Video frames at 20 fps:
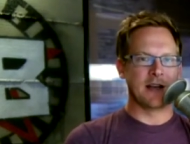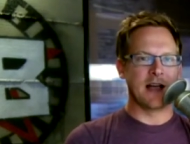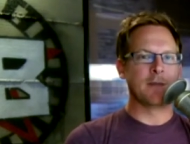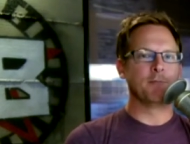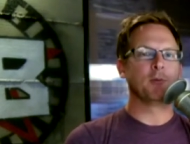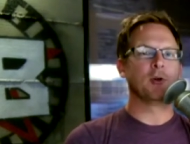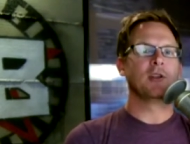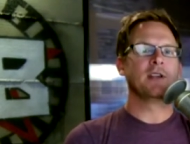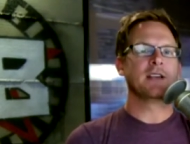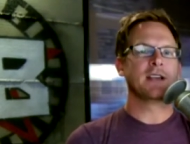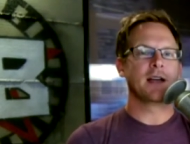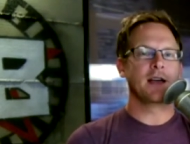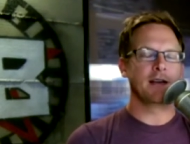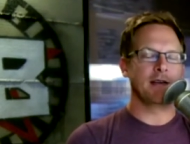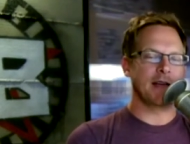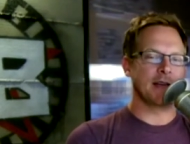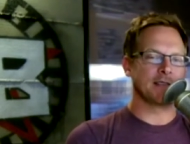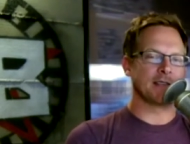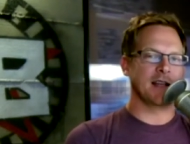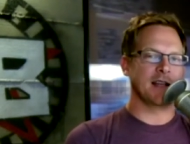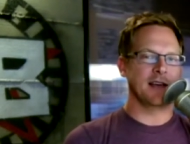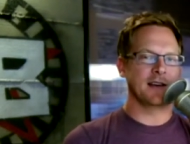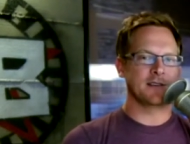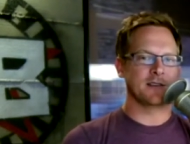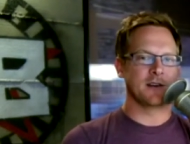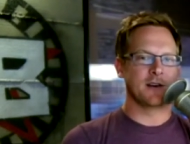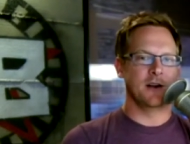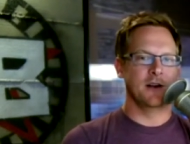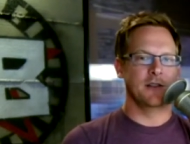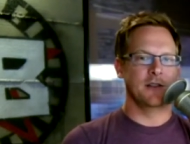I'm pulling a, as I like to
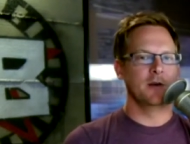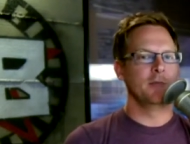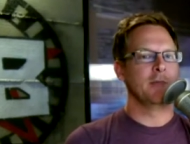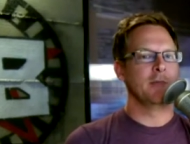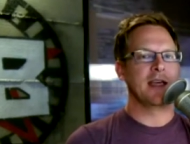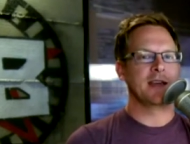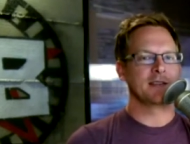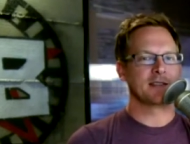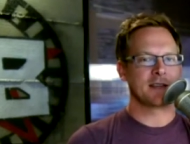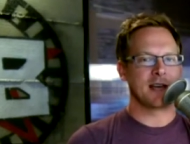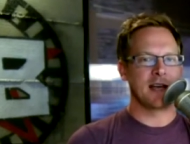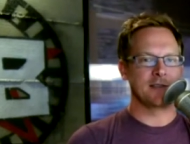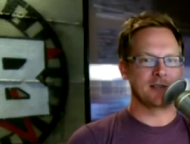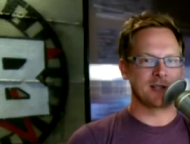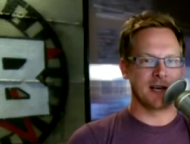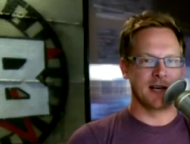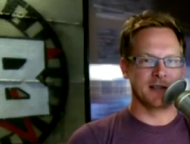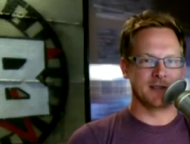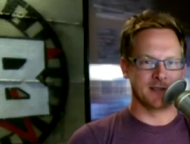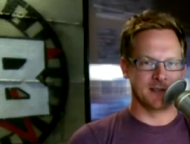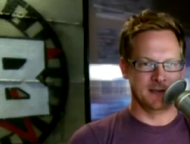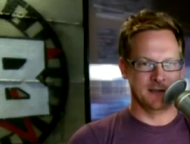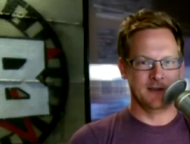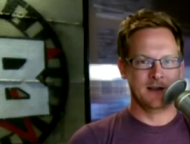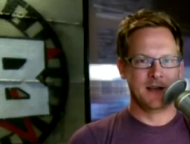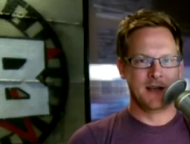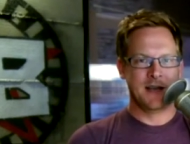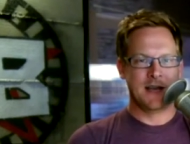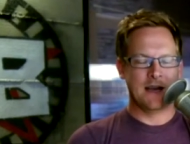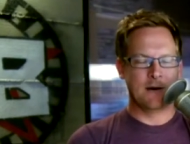call them, a Scott
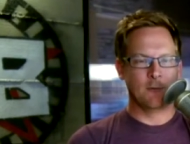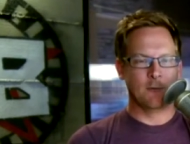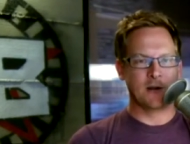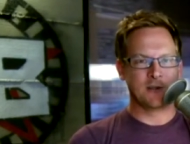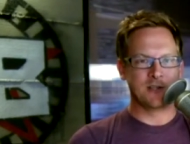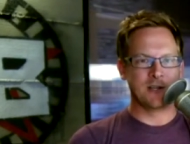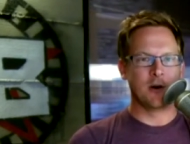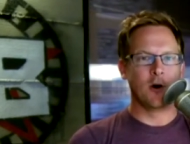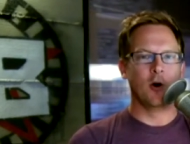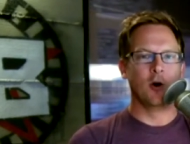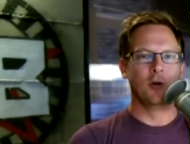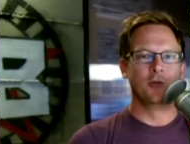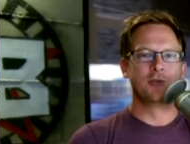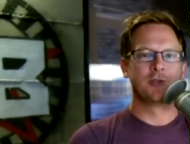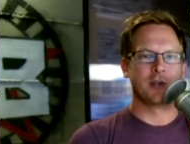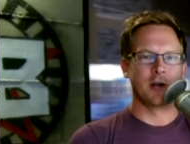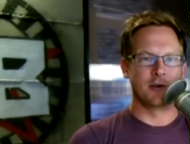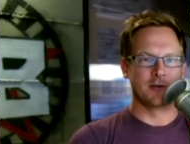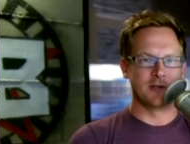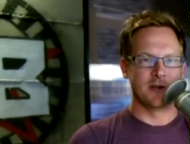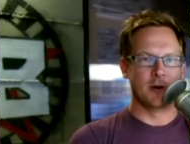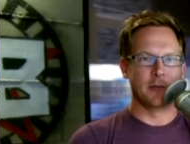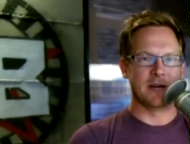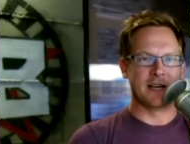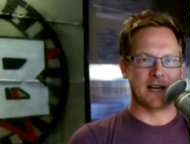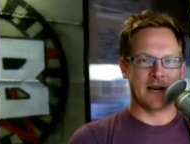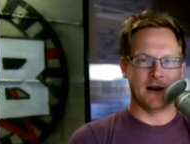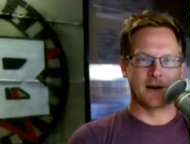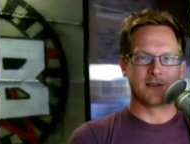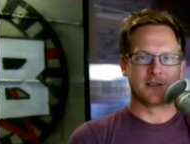Johnson, and watching mm. old shows nobody
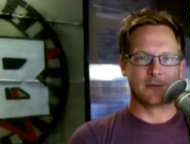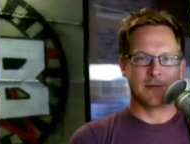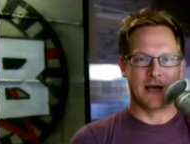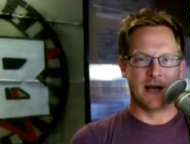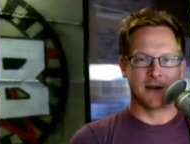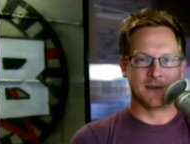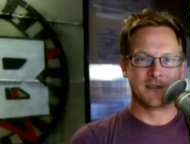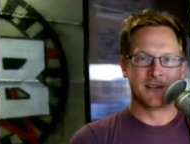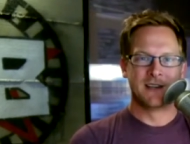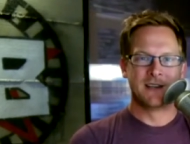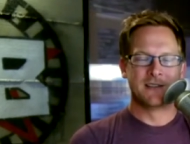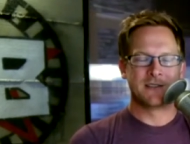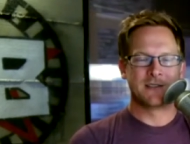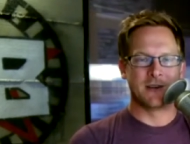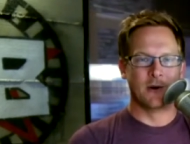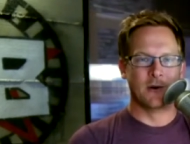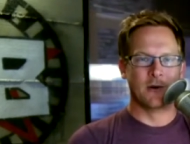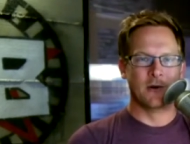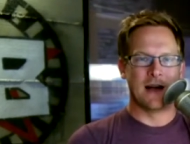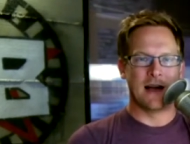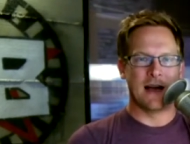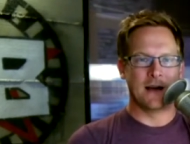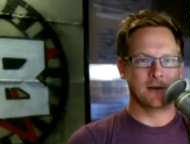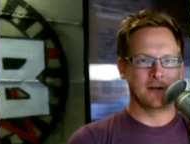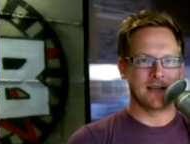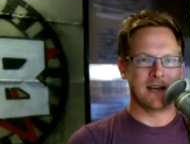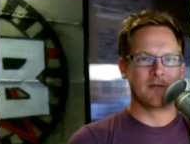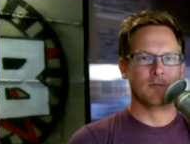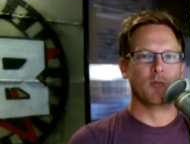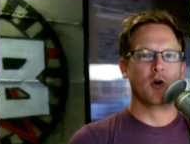cares about. So uh, I
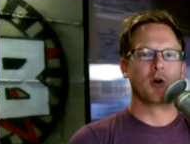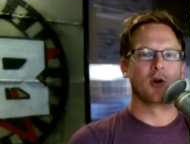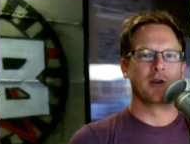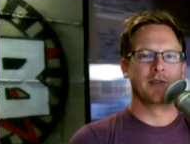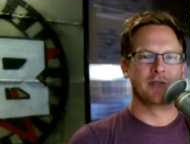only have more too.